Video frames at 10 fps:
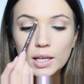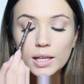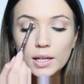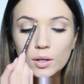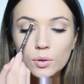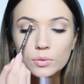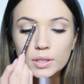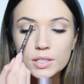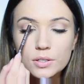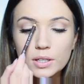And I
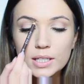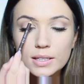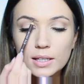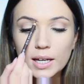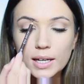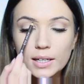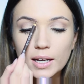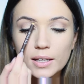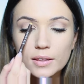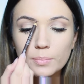only do this line
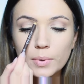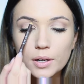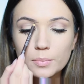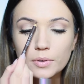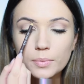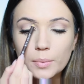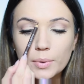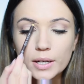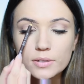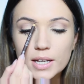at the bottom of my
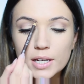brows.